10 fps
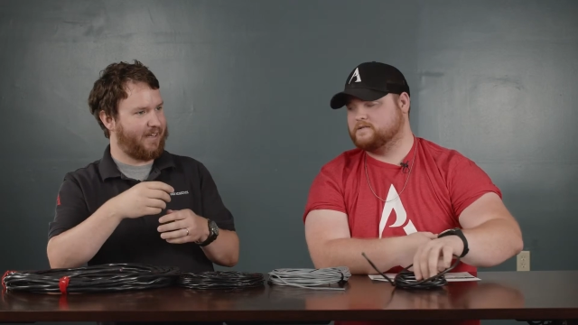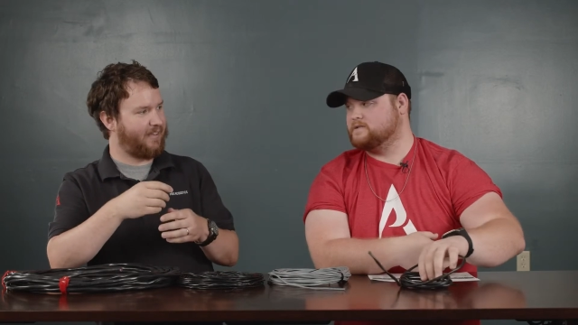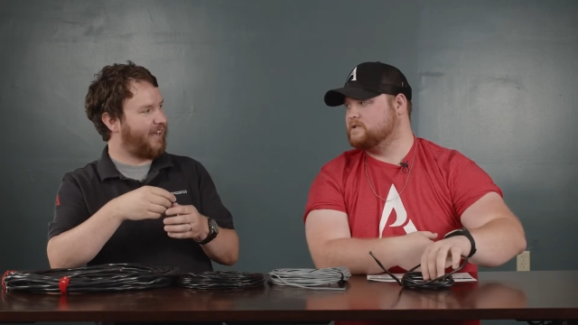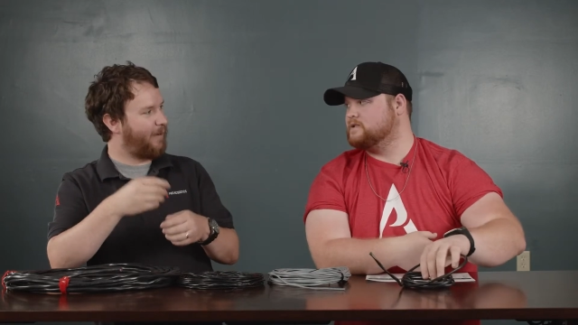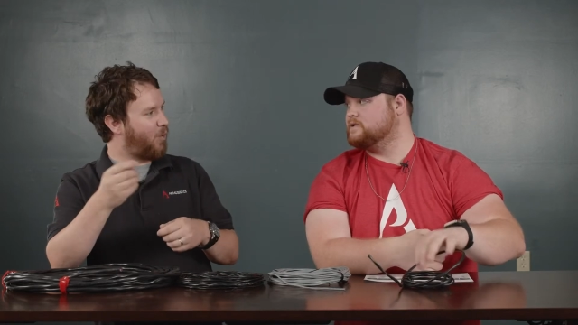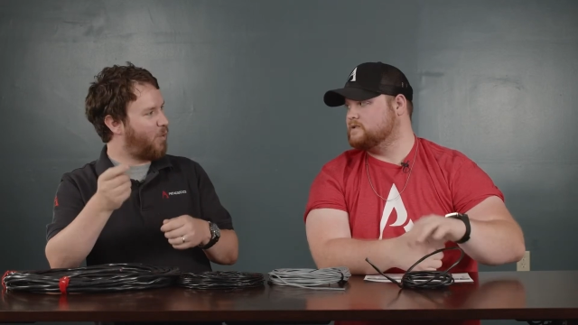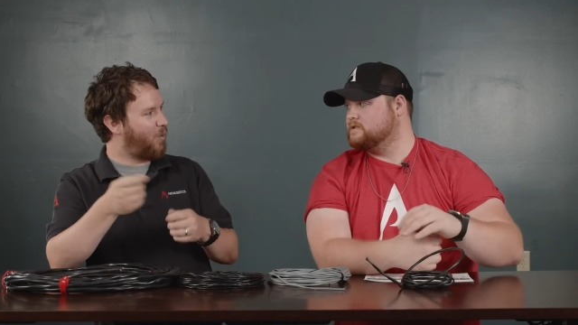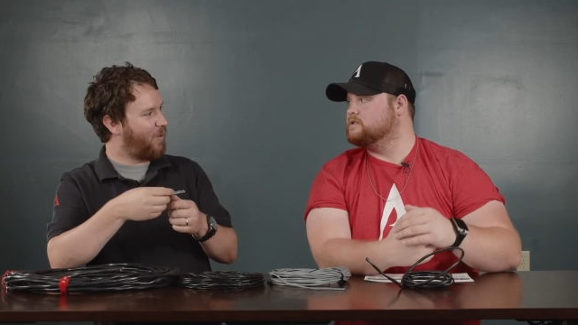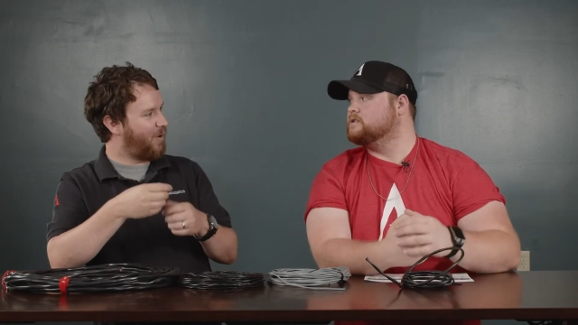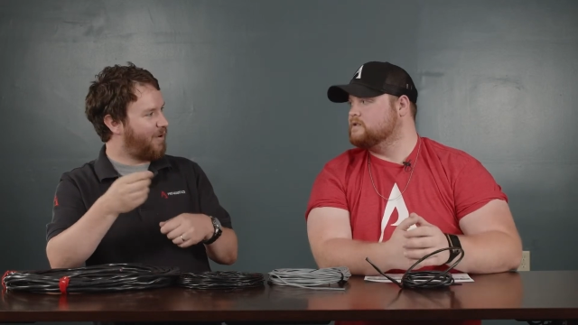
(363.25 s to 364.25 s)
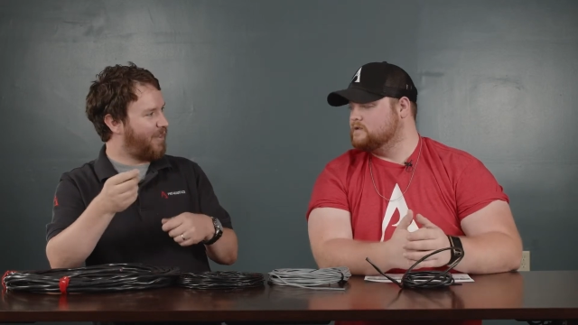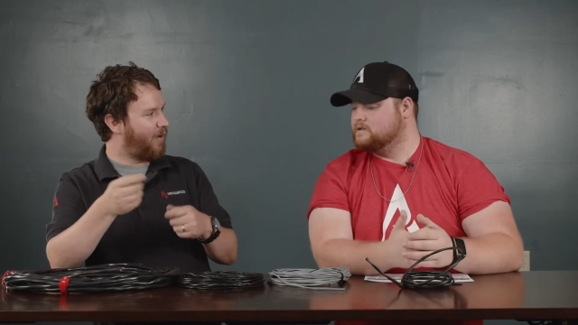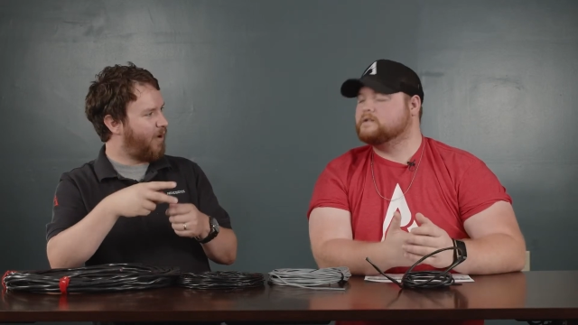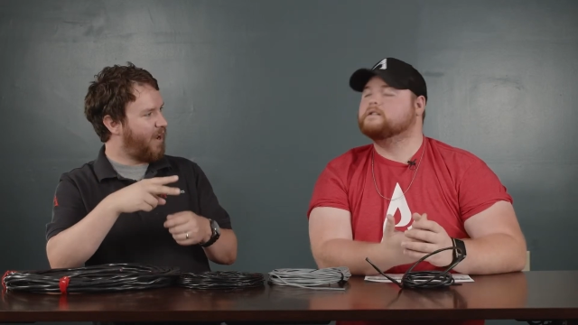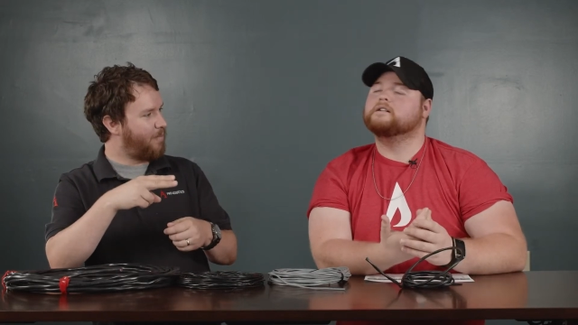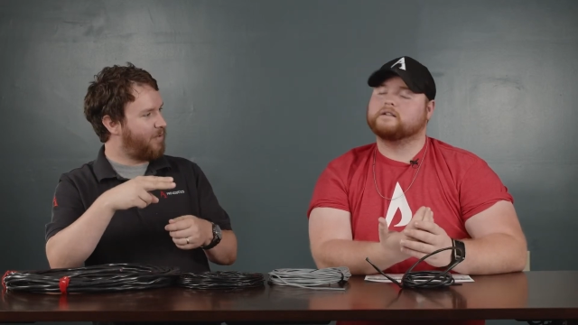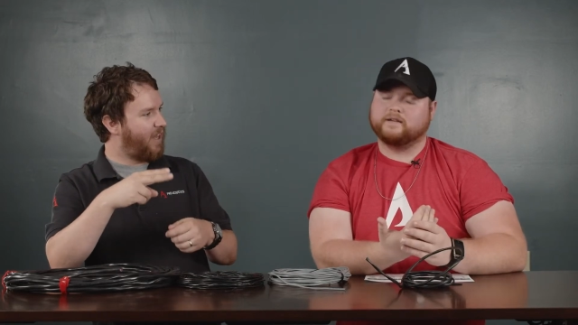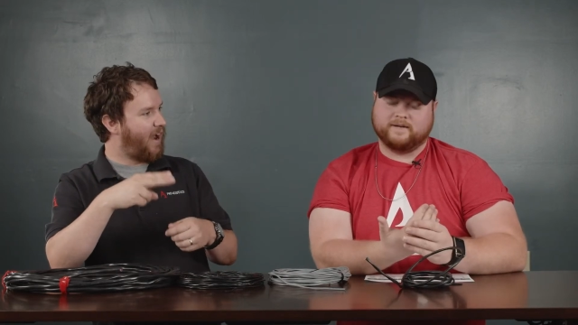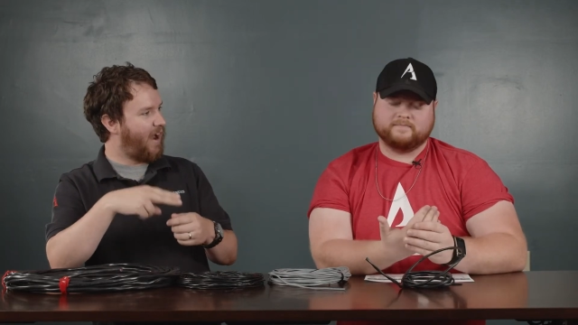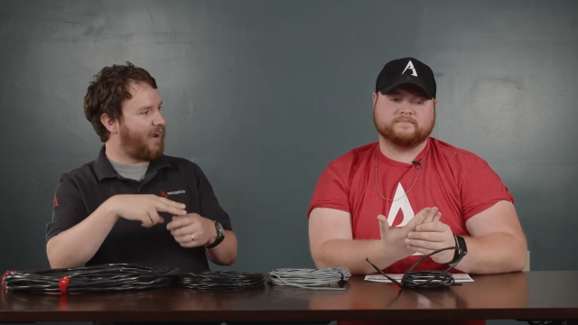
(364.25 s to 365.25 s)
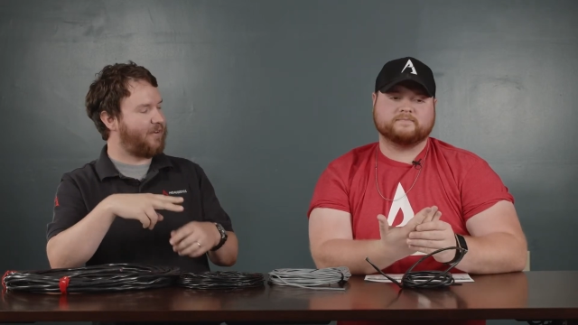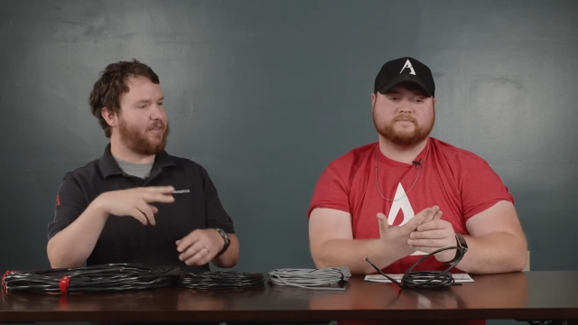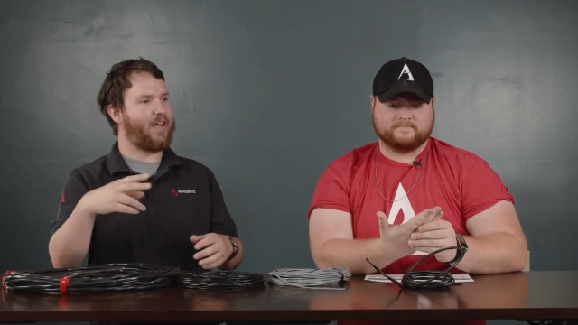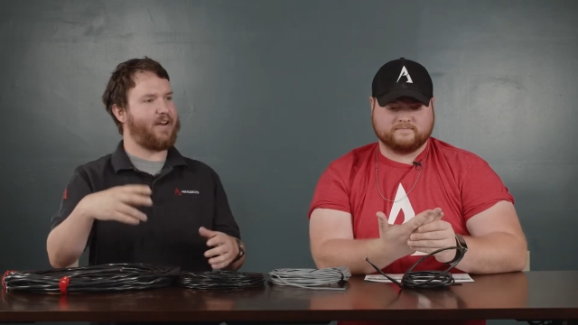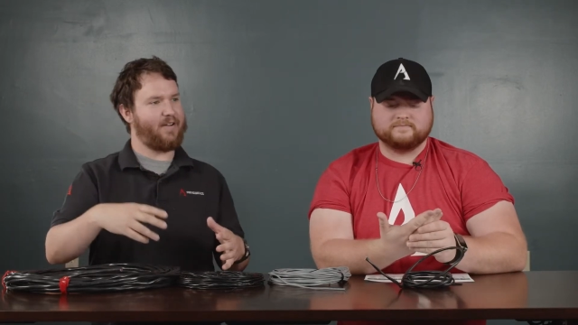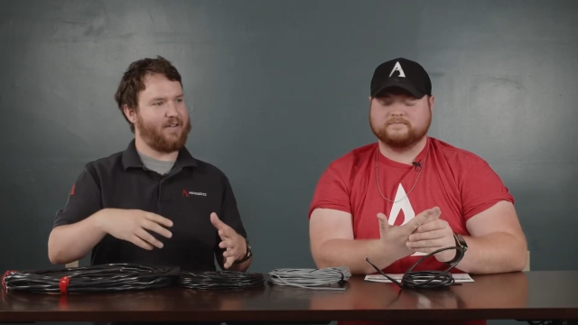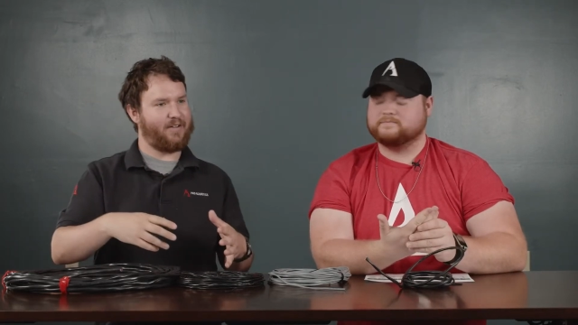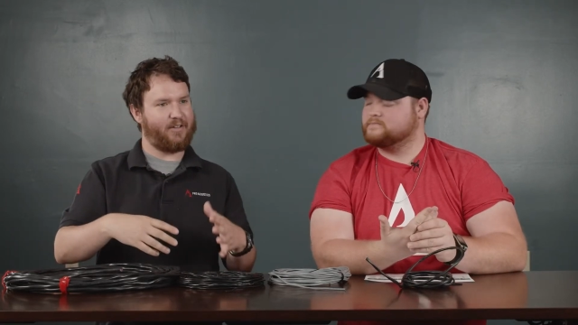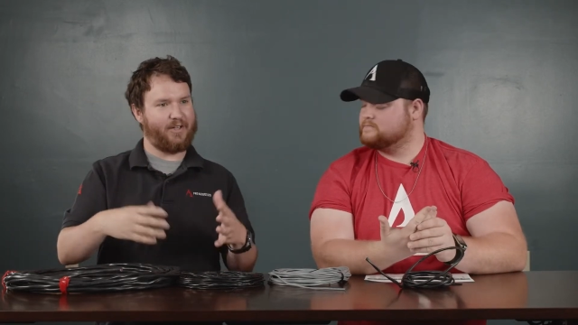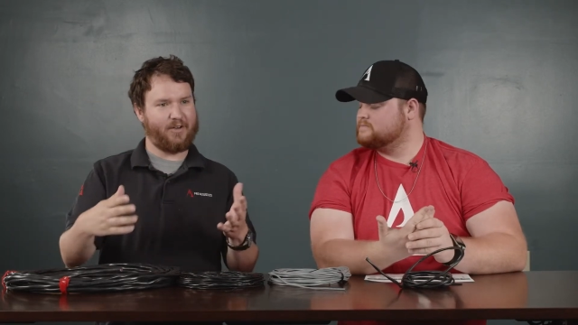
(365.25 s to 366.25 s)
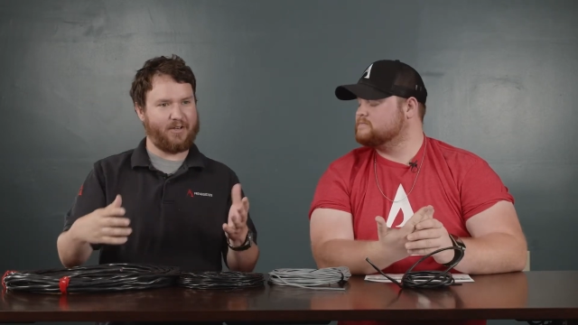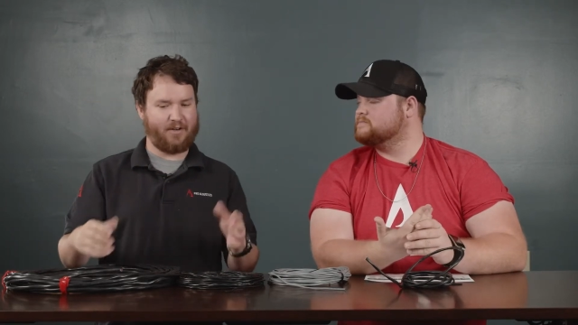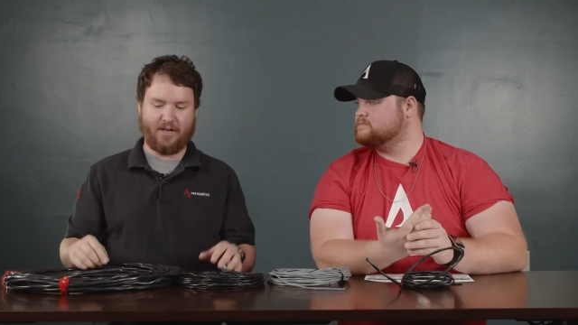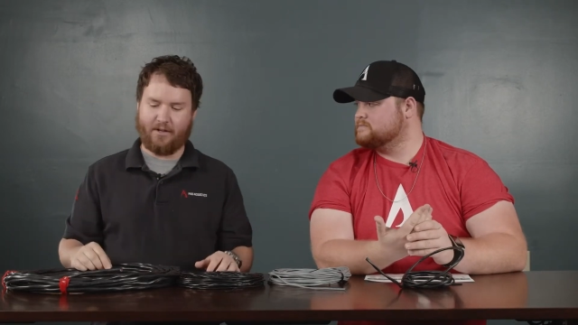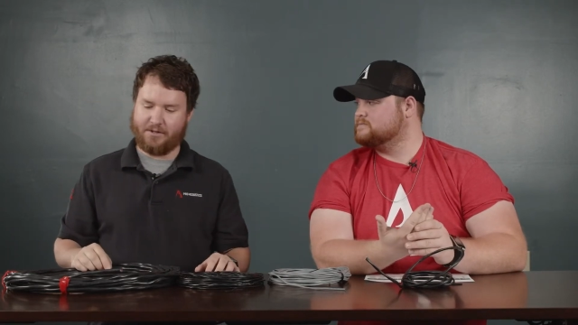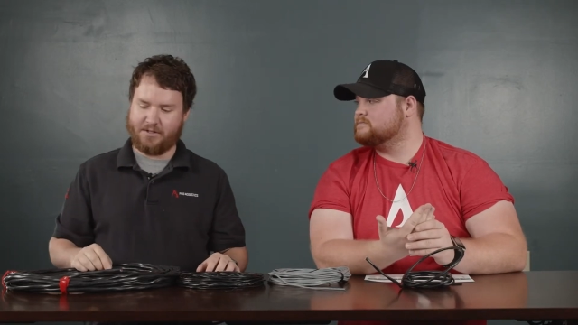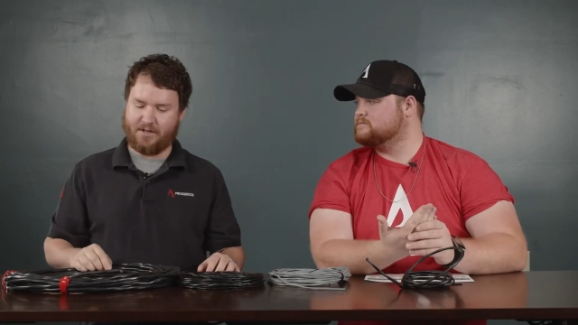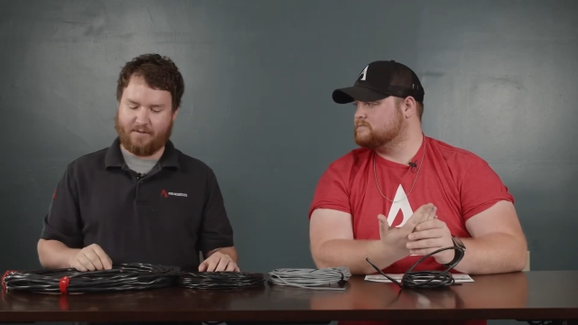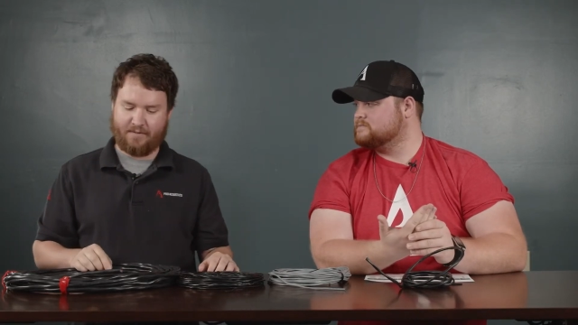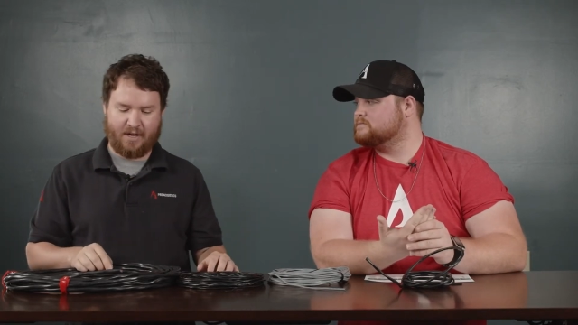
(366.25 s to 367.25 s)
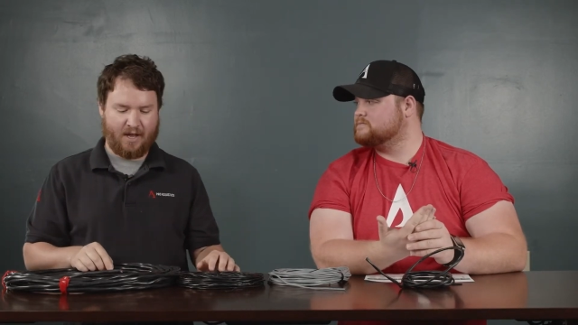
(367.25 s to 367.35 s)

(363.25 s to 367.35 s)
Speaker 1: lamp cord or that red and black or that clear color stuff.